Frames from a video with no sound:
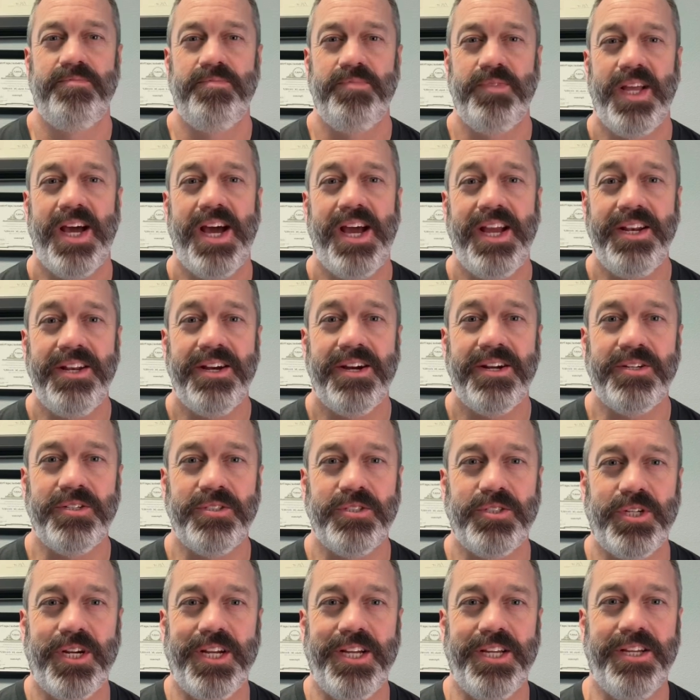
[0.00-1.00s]
Hi, Dr.
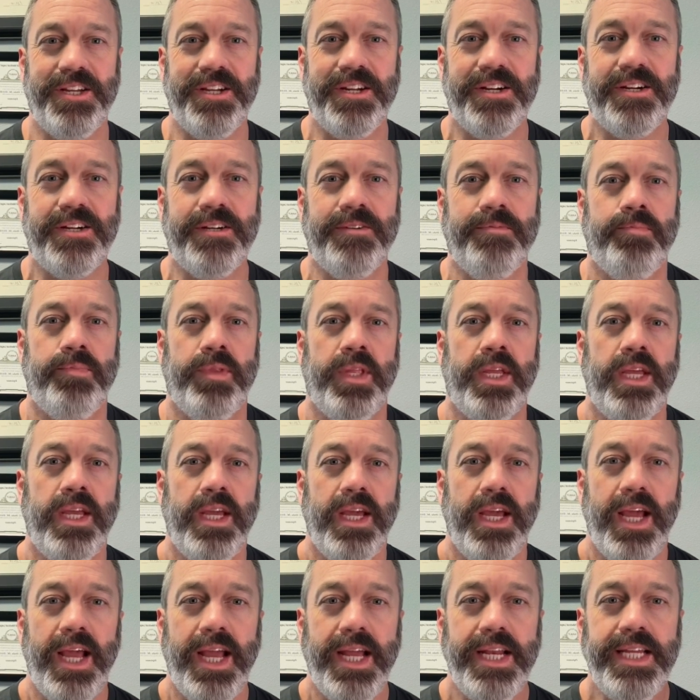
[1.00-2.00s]
Drake here.
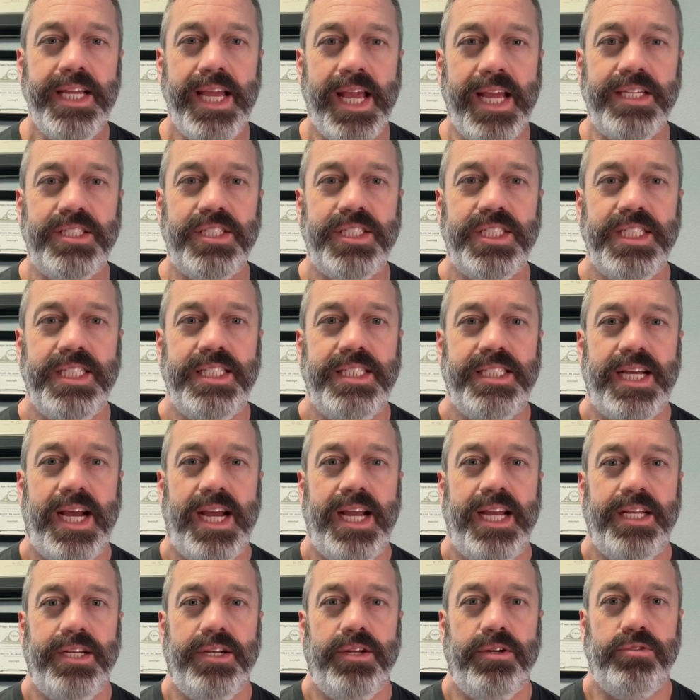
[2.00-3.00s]
ADHD
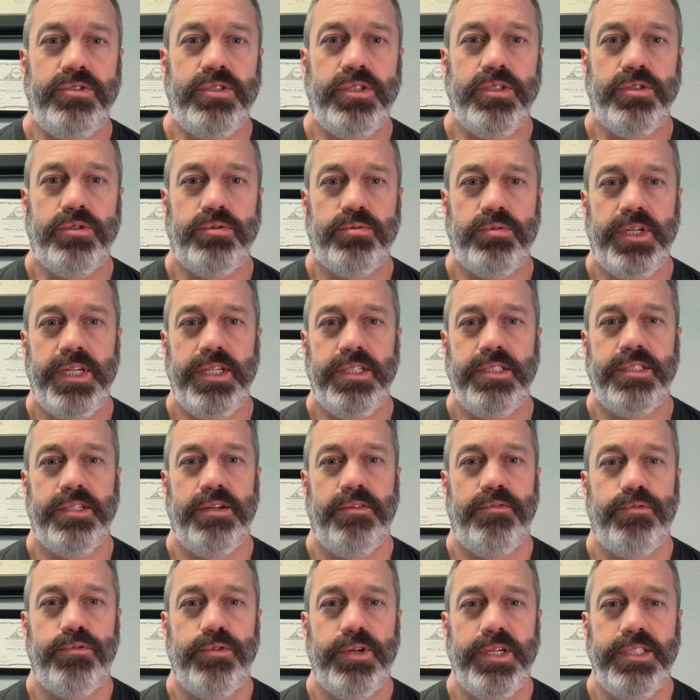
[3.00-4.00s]
diagnosis rates
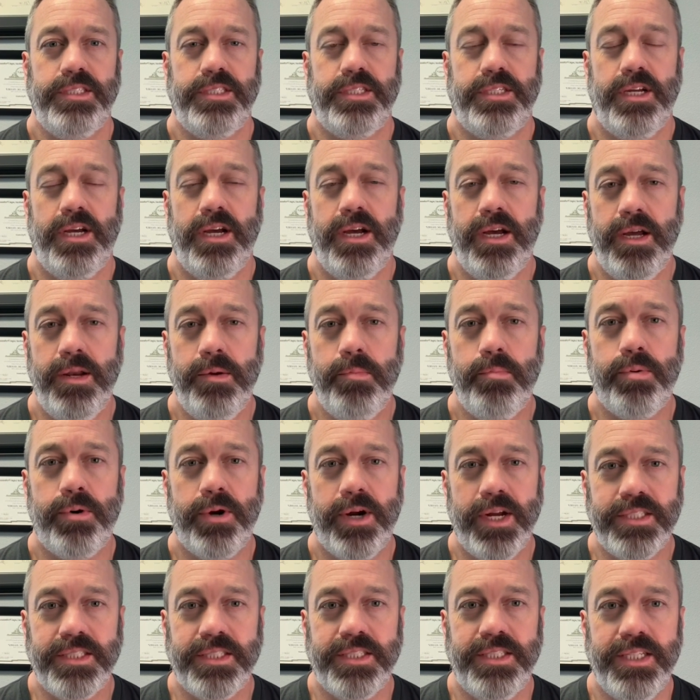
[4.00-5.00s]
have reached
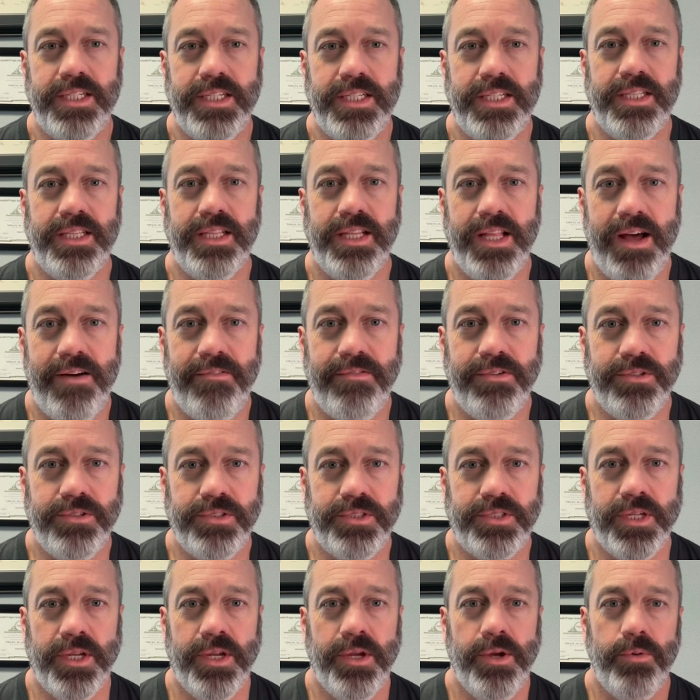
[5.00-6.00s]
unprecedented
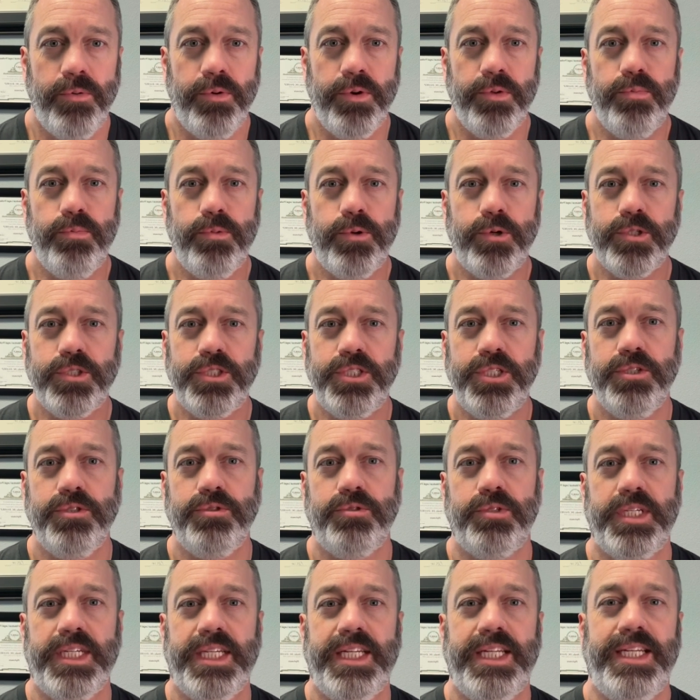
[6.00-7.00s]
levels, with more
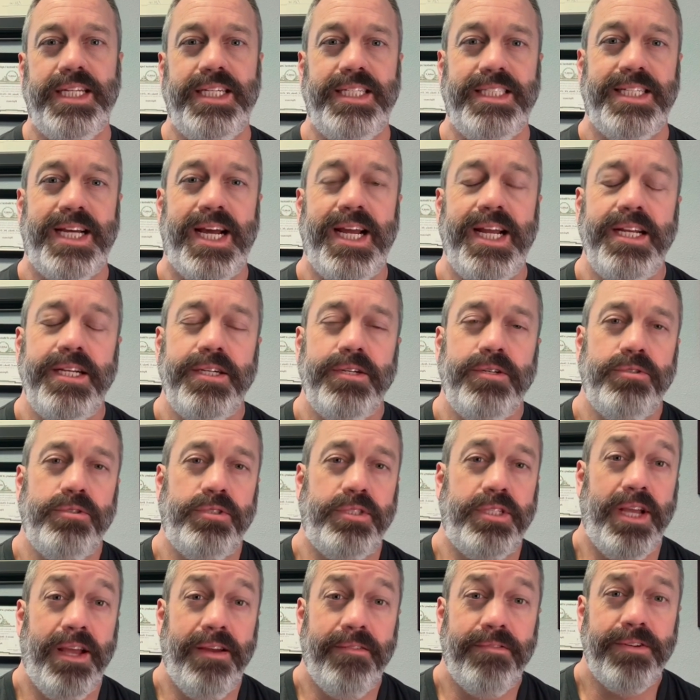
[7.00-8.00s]
children getting
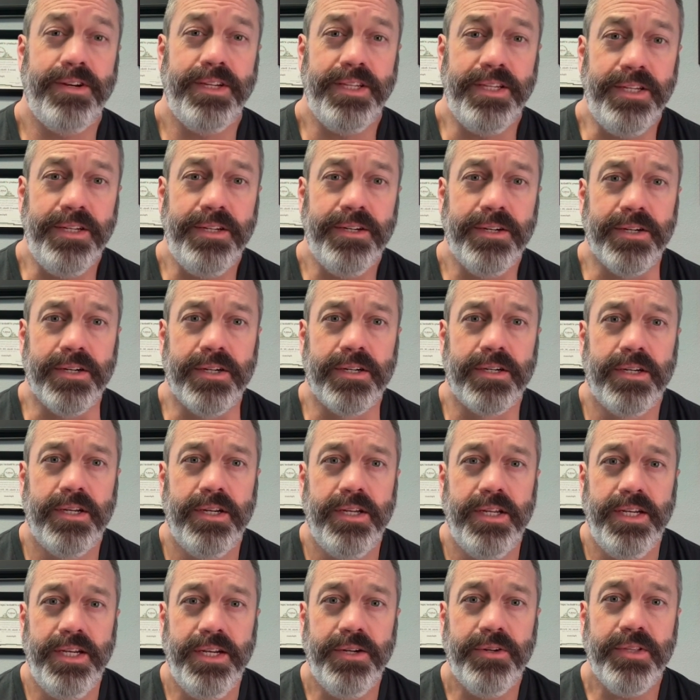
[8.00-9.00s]
diagnosed every year.
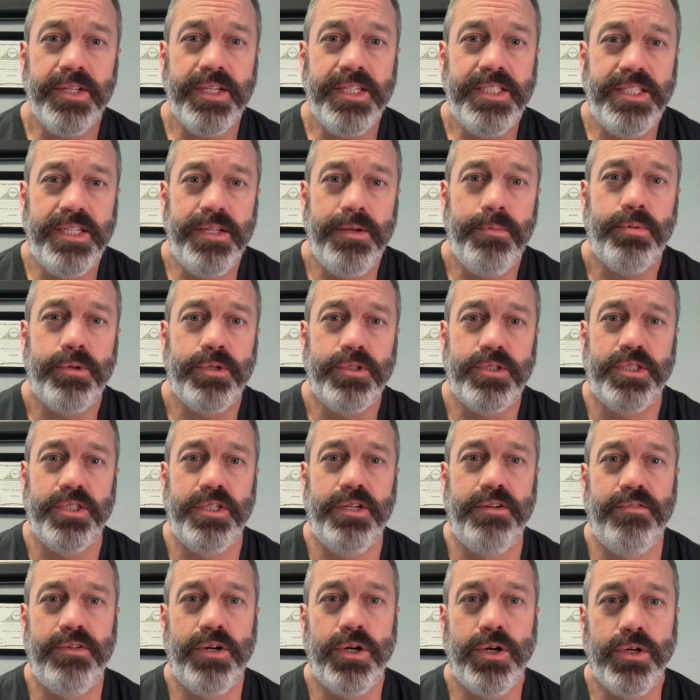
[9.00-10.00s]
Nearly
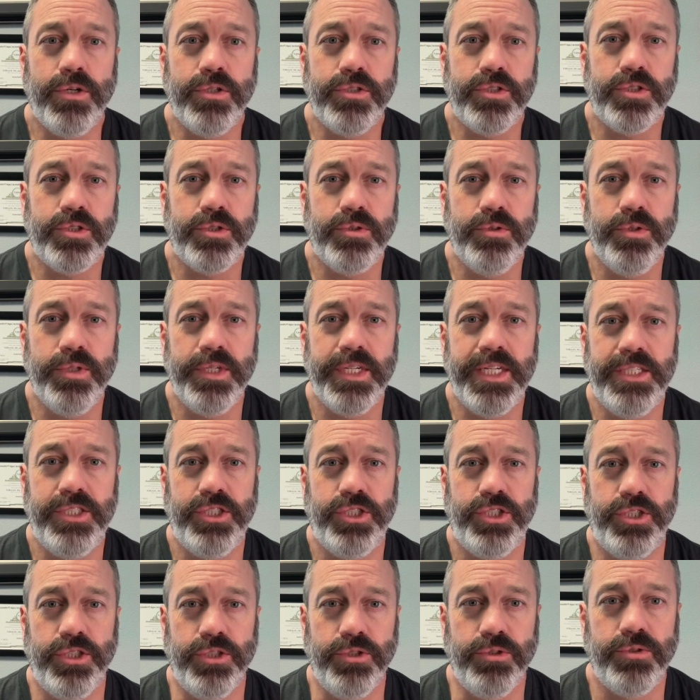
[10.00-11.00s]
10% of all school
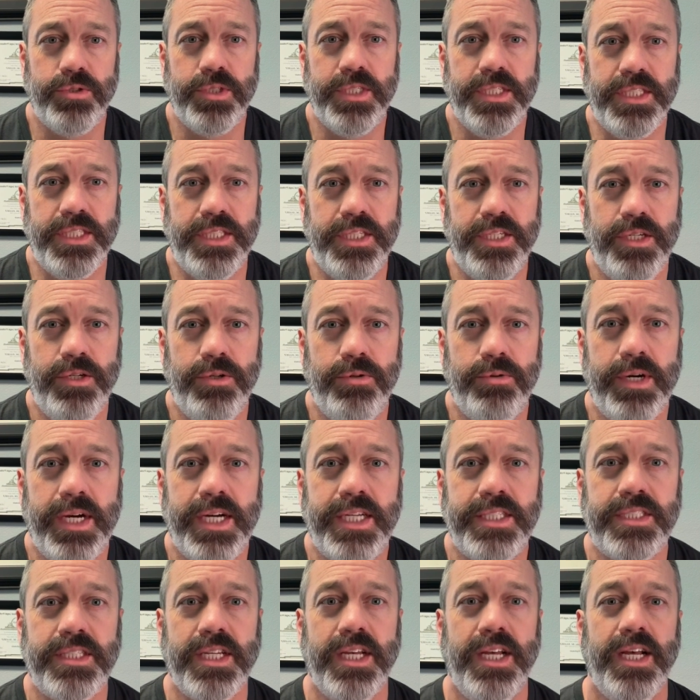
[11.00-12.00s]
aged children in the
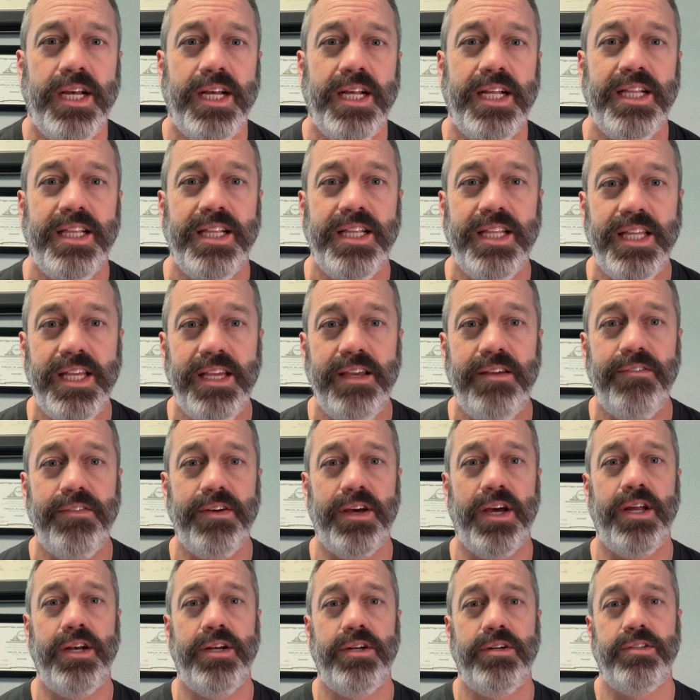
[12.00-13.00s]
US live
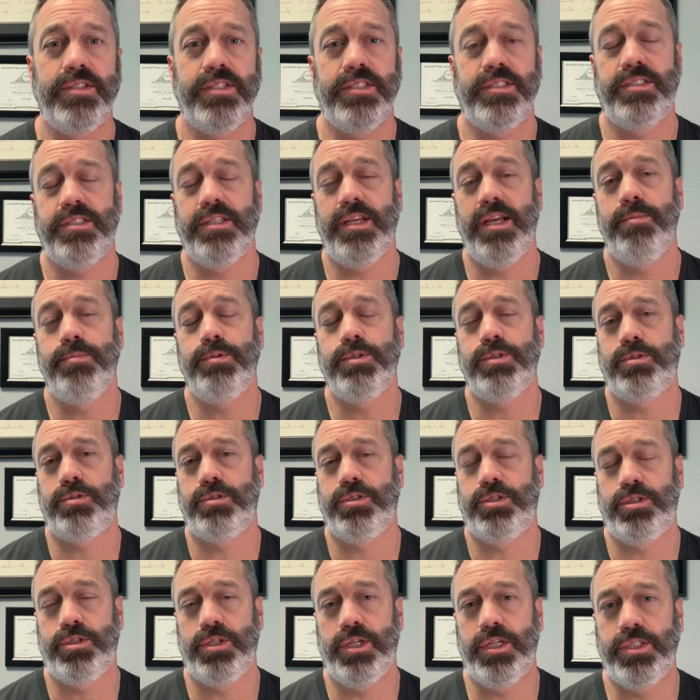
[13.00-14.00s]
under this label's
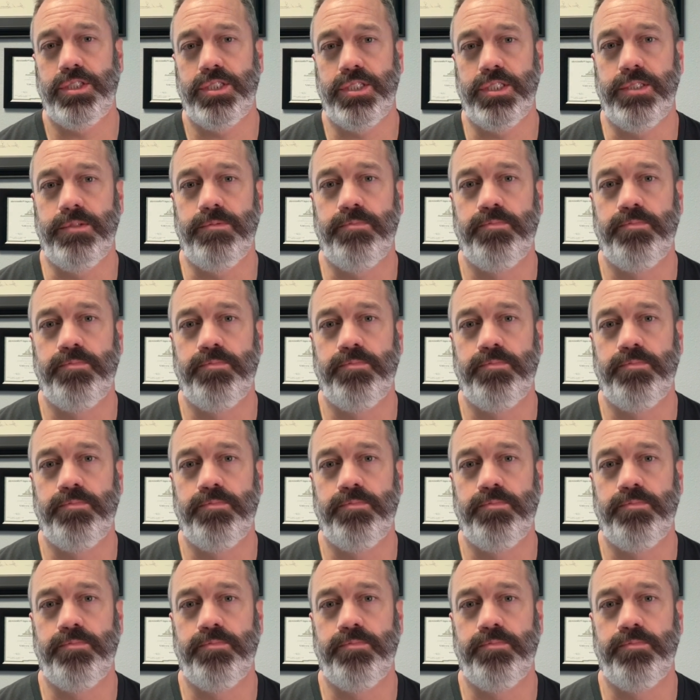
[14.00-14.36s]
restriction.